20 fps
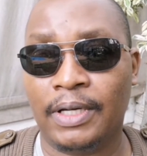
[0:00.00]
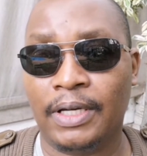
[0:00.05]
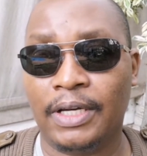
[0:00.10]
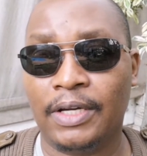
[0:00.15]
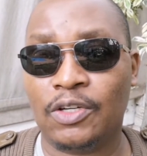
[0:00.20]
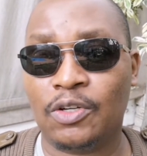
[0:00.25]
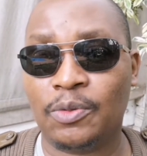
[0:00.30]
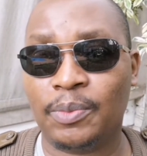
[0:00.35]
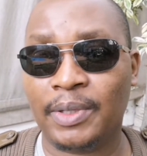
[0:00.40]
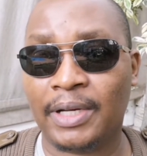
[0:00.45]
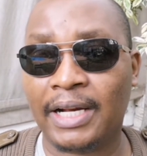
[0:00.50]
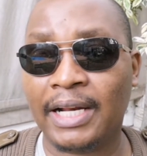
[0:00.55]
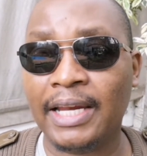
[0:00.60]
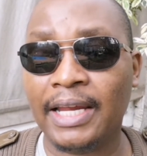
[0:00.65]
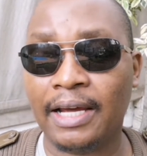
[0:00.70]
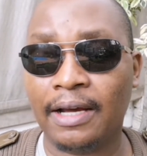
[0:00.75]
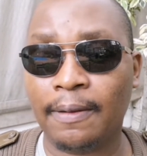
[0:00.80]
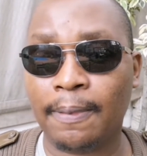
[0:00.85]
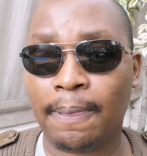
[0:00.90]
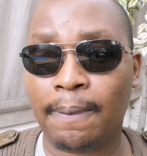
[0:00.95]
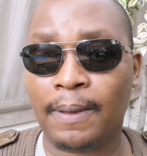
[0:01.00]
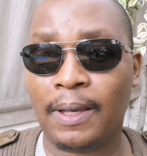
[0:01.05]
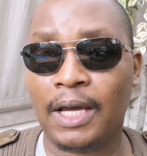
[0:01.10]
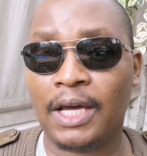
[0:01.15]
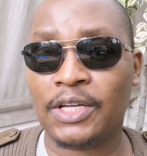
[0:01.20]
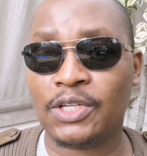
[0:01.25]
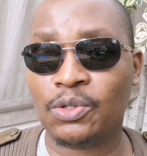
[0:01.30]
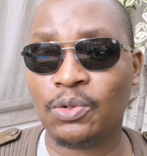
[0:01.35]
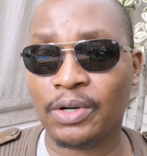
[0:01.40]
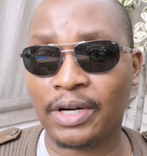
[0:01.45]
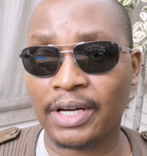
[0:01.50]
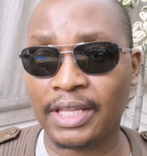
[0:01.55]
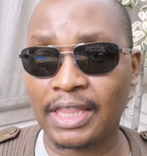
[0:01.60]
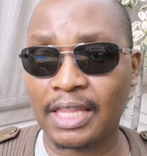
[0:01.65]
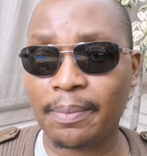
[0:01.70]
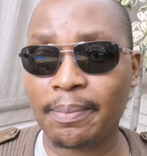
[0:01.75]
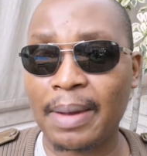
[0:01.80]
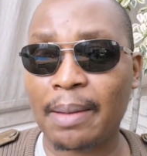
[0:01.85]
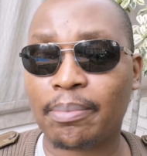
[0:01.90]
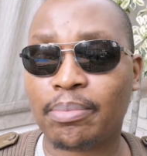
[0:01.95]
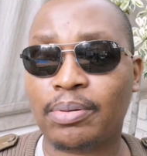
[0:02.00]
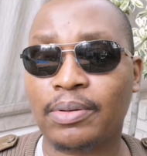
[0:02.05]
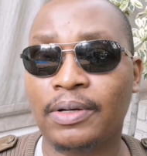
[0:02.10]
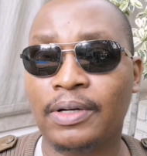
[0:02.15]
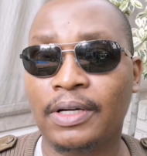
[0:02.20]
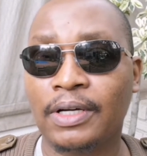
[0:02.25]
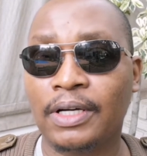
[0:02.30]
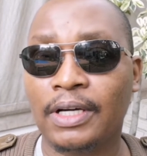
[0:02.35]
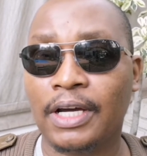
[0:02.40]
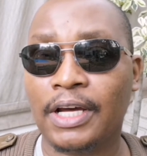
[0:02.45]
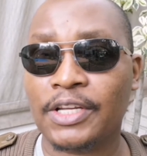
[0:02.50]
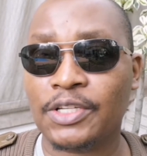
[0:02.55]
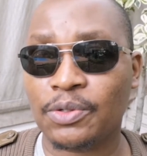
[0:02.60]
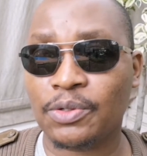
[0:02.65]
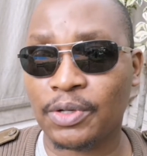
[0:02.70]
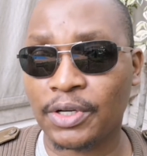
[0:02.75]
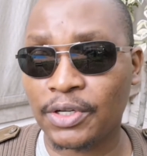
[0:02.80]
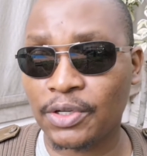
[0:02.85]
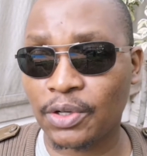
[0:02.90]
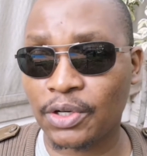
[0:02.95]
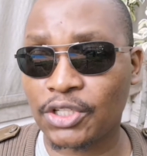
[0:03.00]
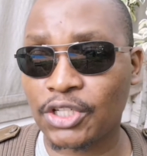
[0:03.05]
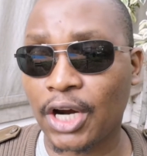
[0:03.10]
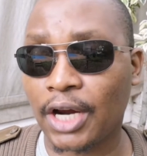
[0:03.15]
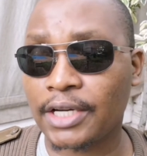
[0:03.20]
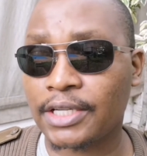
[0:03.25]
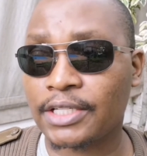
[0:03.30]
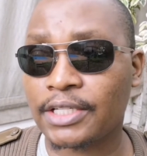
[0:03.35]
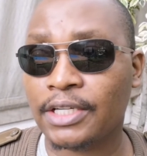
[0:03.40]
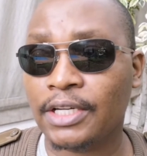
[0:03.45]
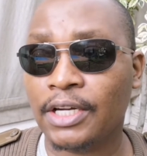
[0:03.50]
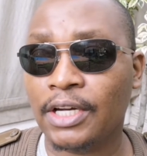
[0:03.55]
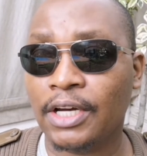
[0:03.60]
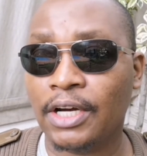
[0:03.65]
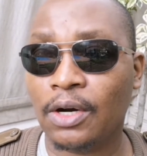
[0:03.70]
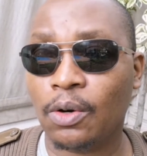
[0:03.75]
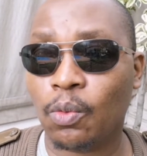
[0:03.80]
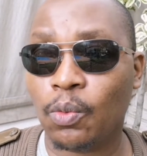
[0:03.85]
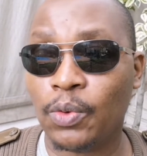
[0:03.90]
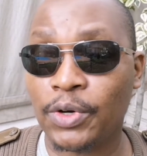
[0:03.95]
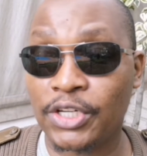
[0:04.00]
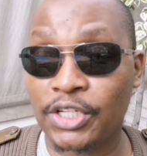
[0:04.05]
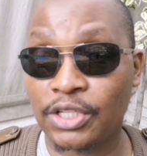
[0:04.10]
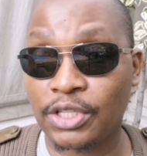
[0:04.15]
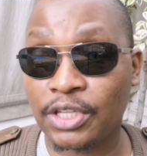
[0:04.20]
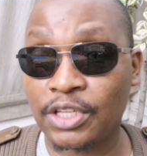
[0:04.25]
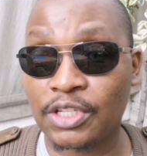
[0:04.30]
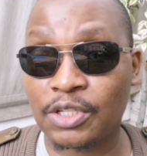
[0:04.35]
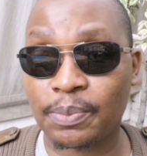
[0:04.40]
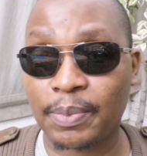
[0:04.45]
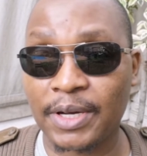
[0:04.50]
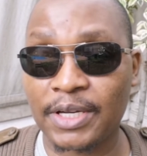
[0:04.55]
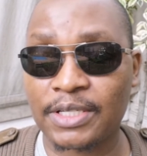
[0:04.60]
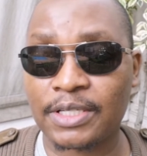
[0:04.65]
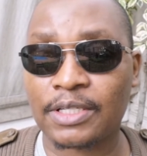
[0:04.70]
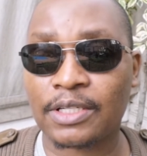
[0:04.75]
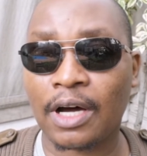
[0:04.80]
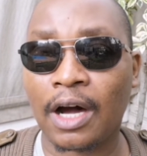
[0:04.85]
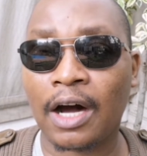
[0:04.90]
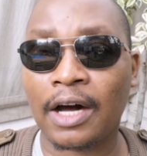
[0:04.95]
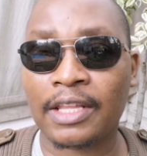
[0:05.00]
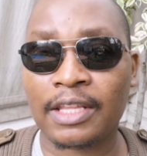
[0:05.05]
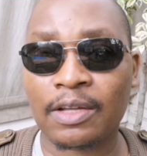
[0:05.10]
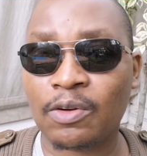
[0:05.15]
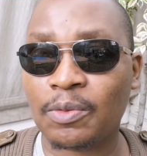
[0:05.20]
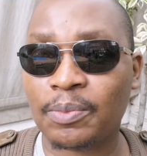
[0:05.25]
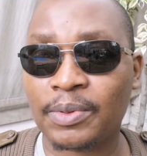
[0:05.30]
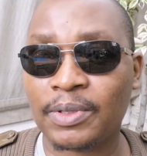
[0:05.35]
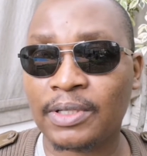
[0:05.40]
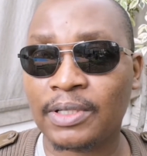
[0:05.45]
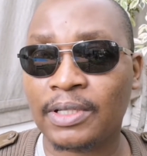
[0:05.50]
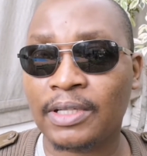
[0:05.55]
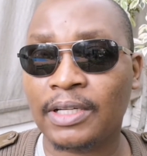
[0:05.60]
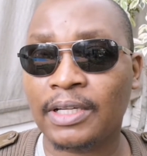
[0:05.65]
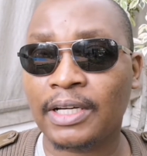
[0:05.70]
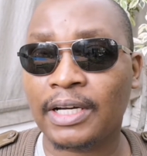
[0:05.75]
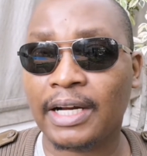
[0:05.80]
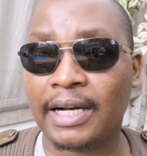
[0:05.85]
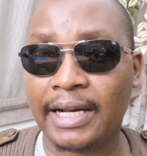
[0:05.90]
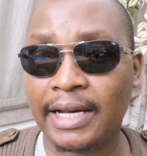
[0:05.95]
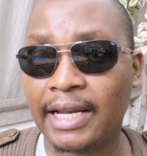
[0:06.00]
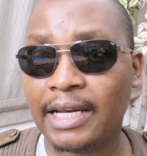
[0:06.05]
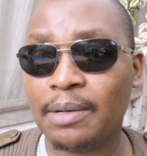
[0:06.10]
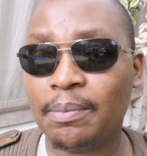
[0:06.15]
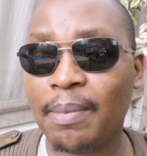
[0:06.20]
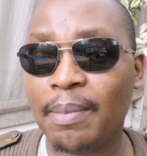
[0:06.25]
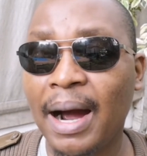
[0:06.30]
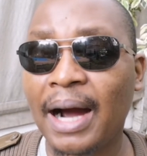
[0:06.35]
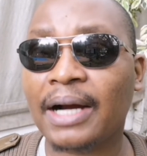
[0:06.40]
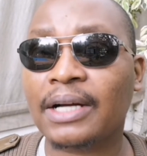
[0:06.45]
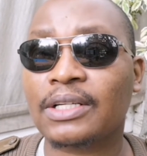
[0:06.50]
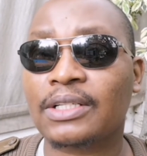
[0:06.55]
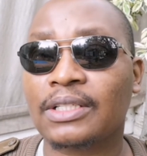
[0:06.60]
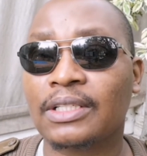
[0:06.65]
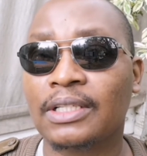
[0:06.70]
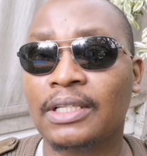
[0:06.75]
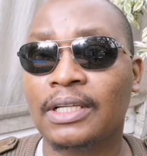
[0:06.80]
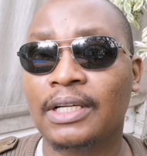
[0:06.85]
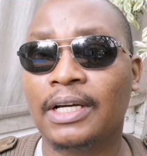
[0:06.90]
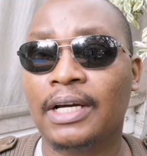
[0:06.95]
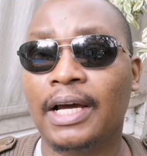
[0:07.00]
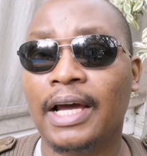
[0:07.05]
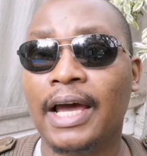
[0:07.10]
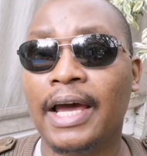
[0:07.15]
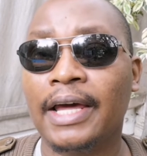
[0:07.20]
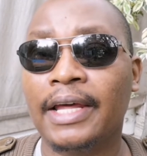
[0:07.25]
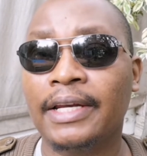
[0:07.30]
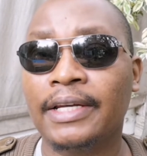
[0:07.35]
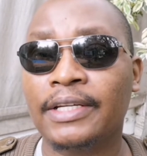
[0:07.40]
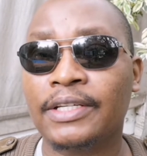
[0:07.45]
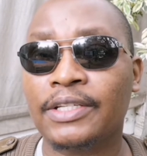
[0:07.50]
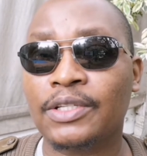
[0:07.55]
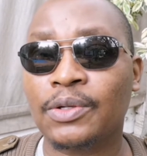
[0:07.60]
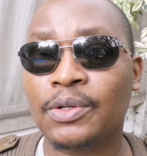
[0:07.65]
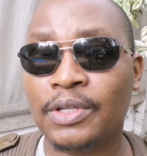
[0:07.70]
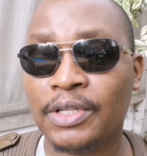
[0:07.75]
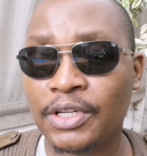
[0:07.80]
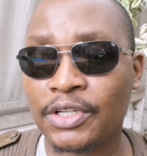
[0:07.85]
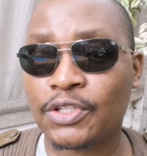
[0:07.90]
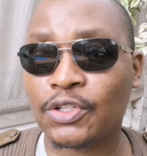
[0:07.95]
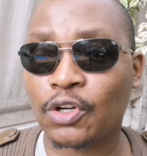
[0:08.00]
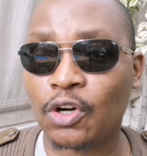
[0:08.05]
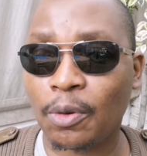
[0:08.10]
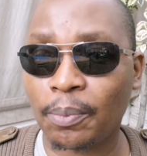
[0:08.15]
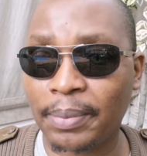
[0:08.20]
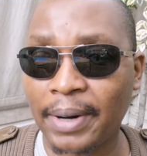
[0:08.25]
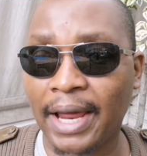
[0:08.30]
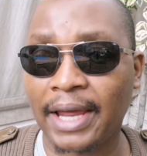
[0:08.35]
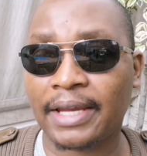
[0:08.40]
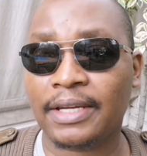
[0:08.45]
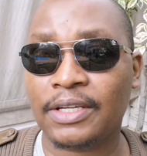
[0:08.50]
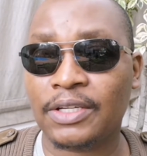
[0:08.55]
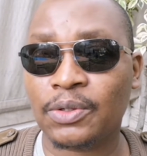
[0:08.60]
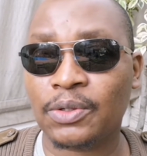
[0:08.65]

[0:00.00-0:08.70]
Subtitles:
It will be clear as you read the map, as you read your chart, which these spaces are. They will be clearly marked and you need to comply.